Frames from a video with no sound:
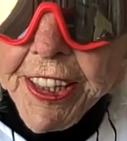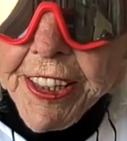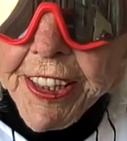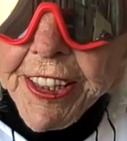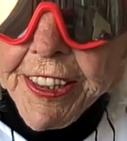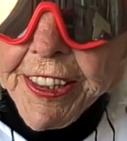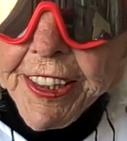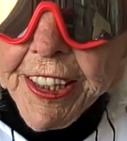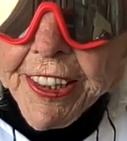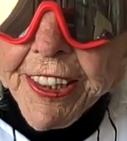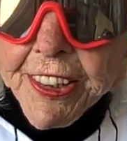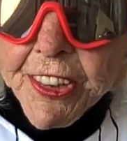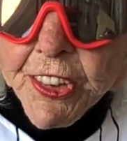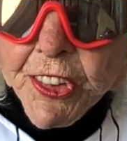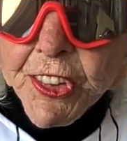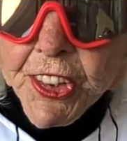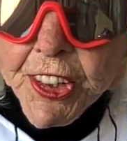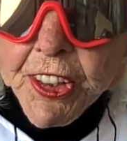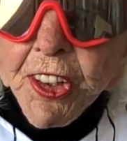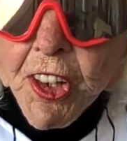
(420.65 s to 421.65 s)
did.
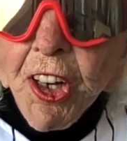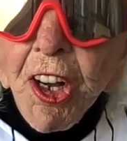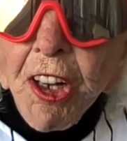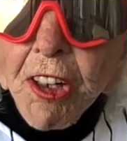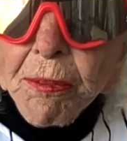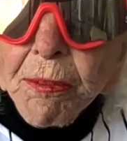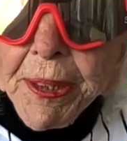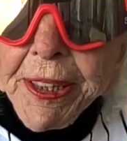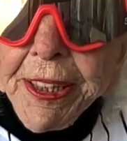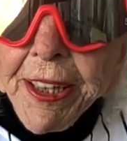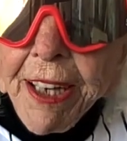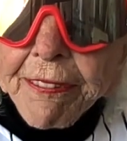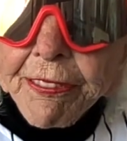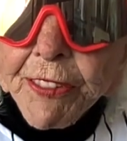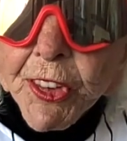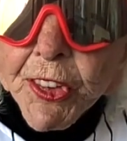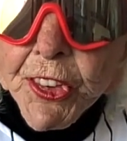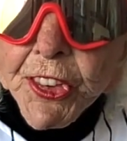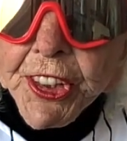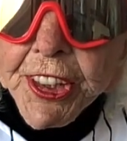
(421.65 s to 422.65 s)
And she called me
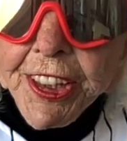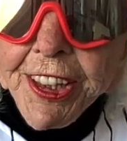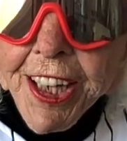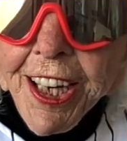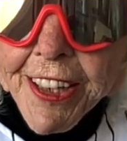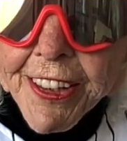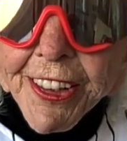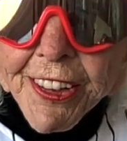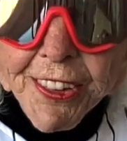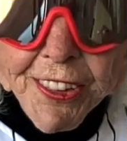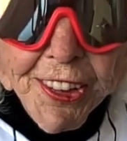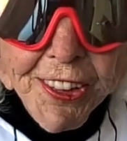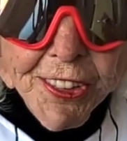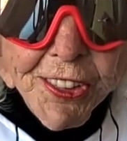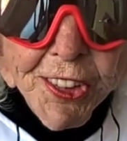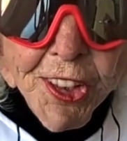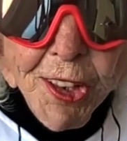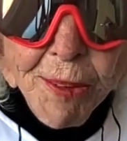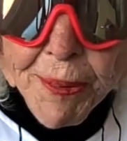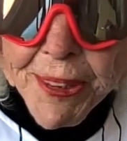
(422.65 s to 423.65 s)
after she got it
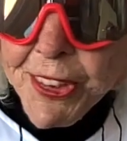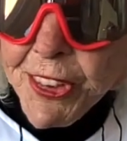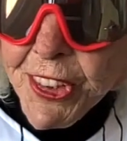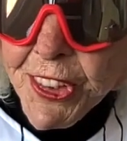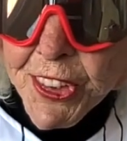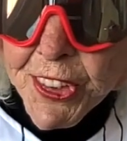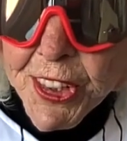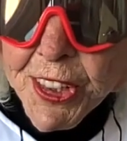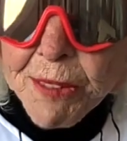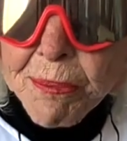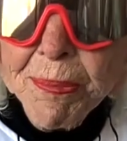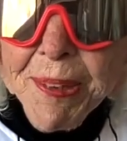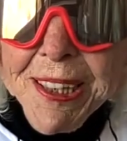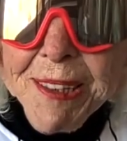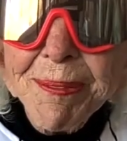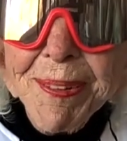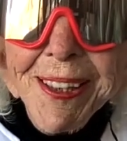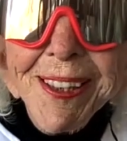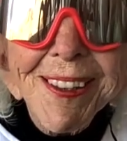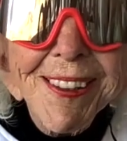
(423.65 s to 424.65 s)
and told me, she says,
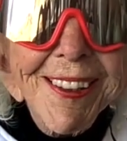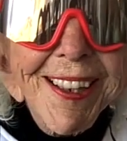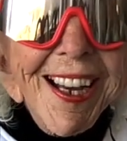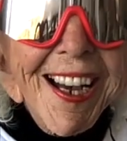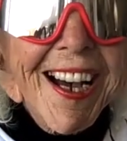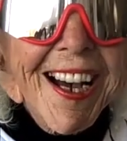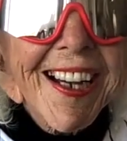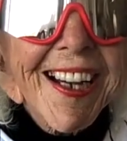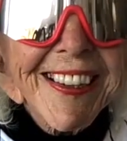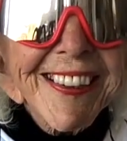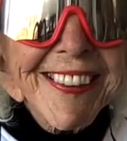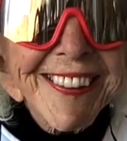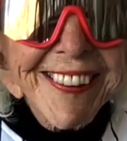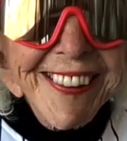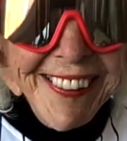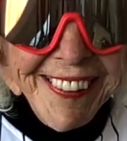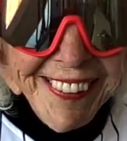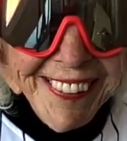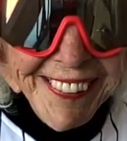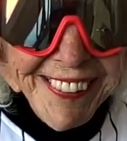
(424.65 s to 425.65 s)
Maybelle, I
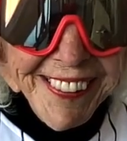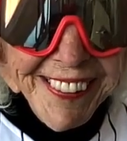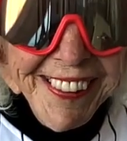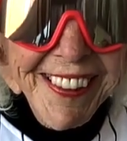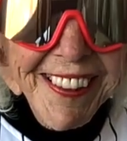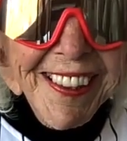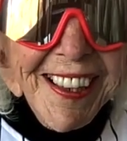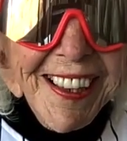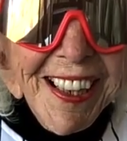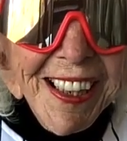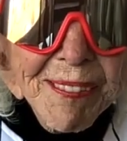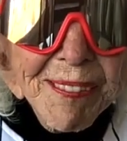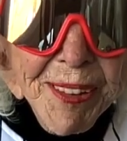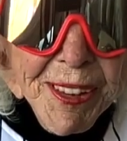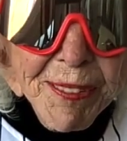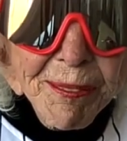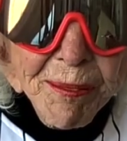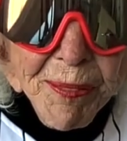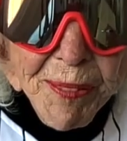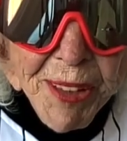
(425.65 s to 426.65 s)
did it. I'm
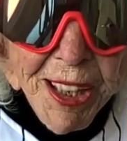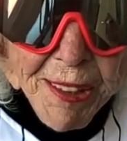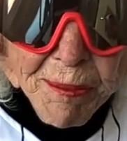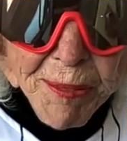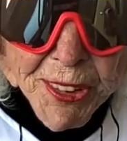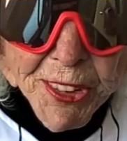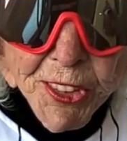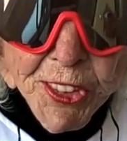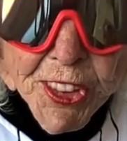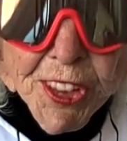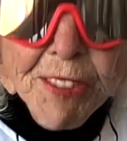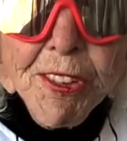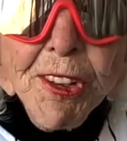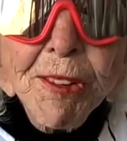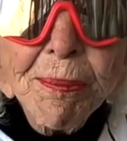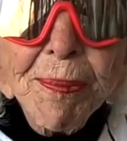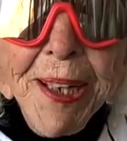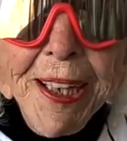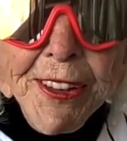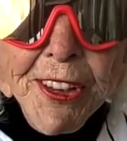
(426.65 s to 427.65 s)
a, I'm a general
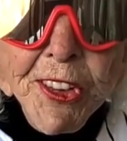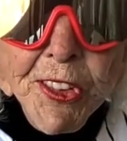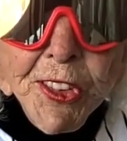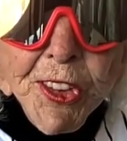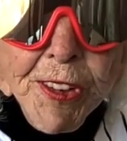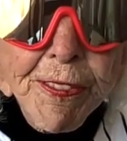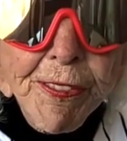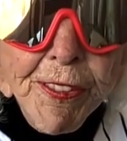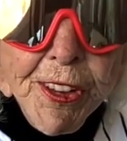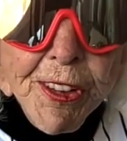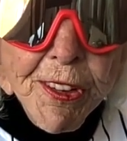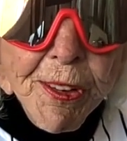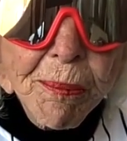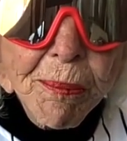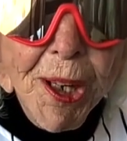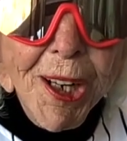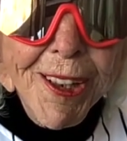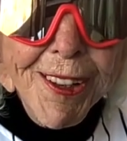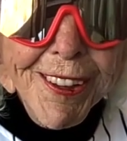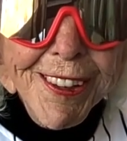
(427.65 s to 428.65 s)
manager for the
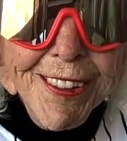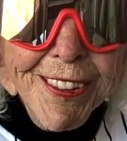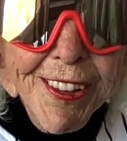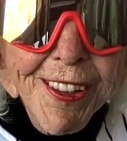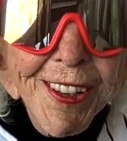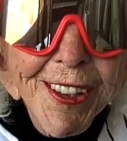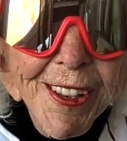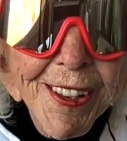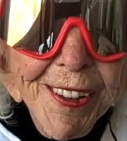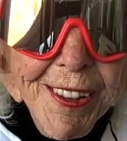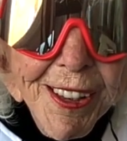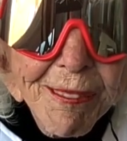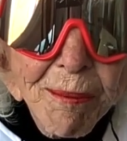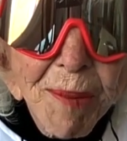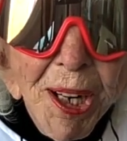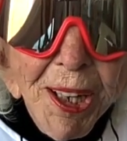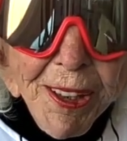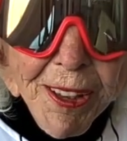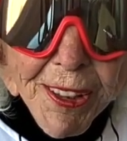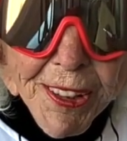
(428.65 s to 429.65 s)
Marlin
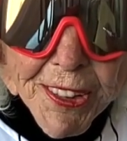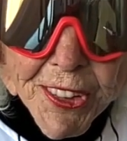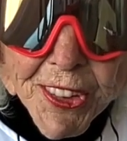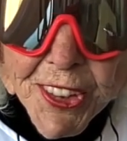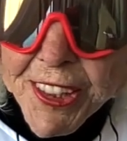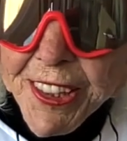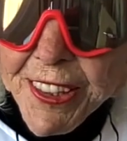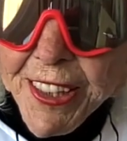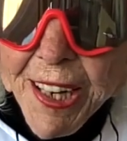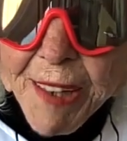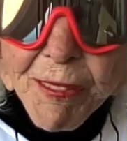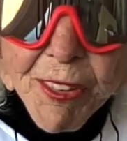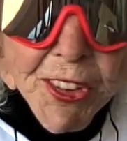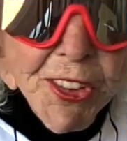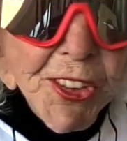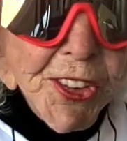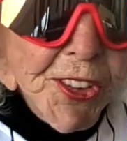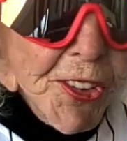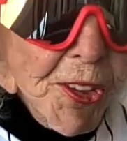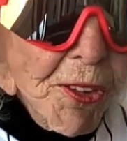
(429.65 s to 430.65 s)
Marlins. And I
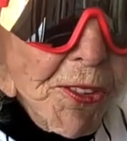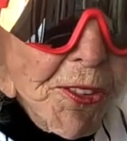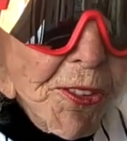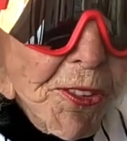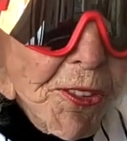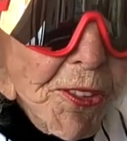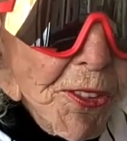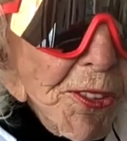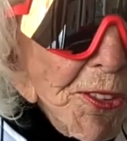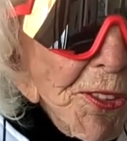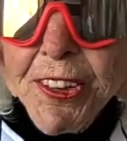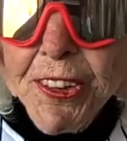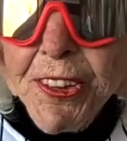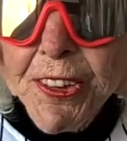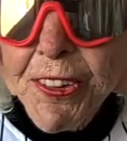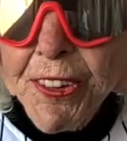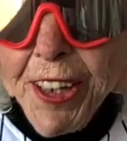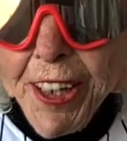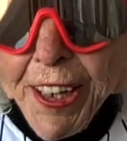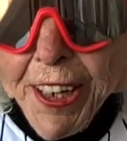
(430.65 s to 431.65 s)
was so thrilled.
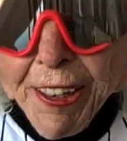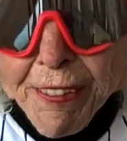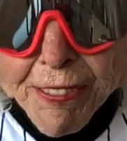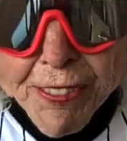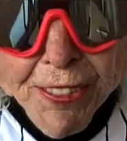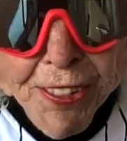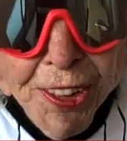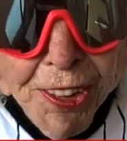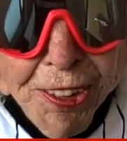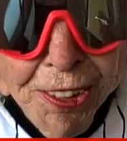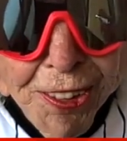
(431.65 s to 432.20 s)
You have